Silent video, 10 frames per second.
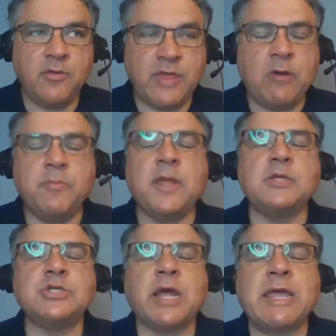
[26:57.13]
that would be a
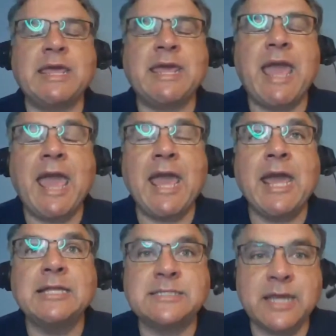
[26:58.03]

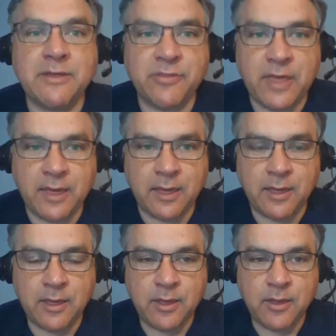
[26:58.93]
gigantic thing
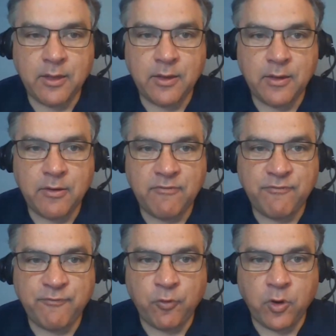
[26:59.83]

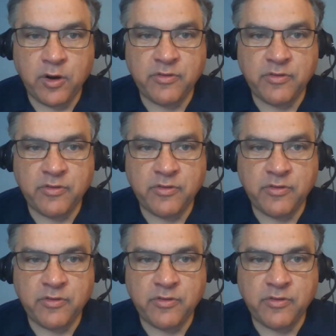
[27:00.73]
for